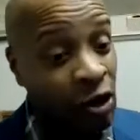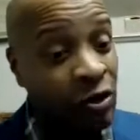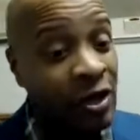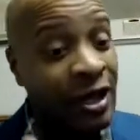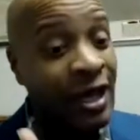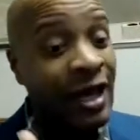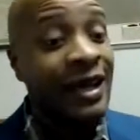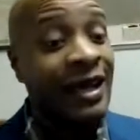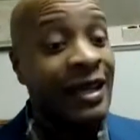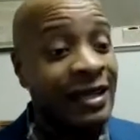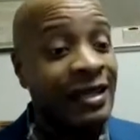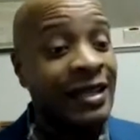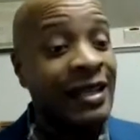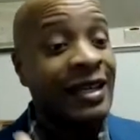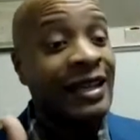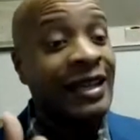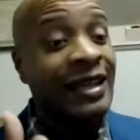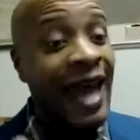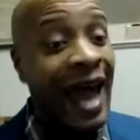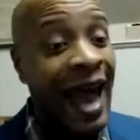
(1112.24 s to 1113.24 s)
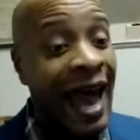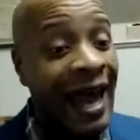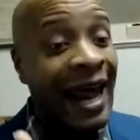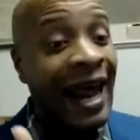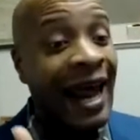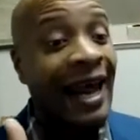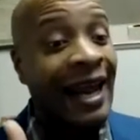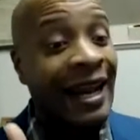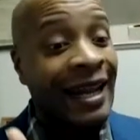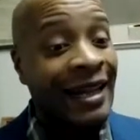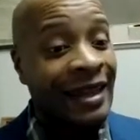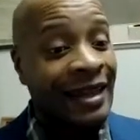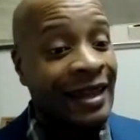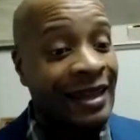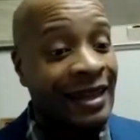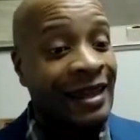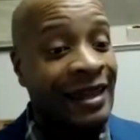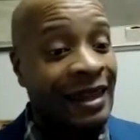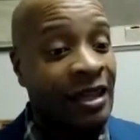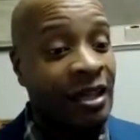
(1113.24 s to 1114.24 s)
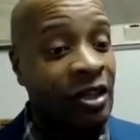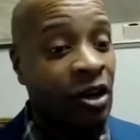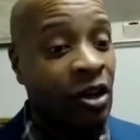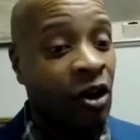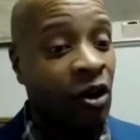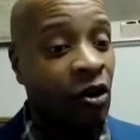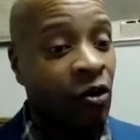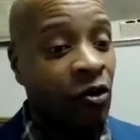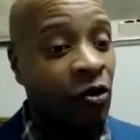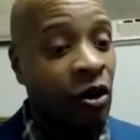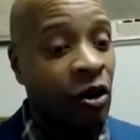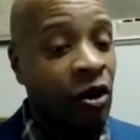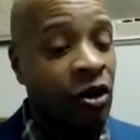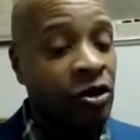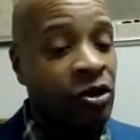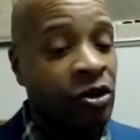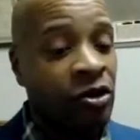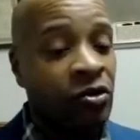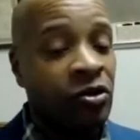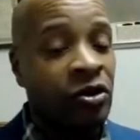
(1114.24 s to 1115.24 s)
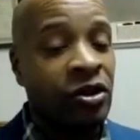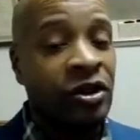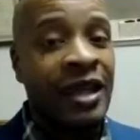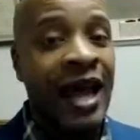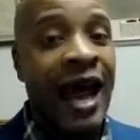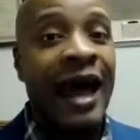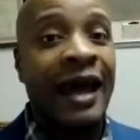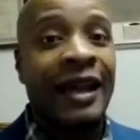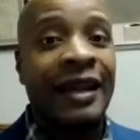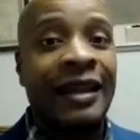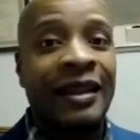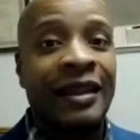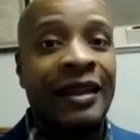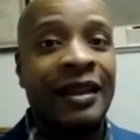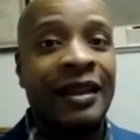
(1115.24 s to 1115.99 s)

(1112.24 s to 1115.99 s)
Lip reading: getting to that, you know, to that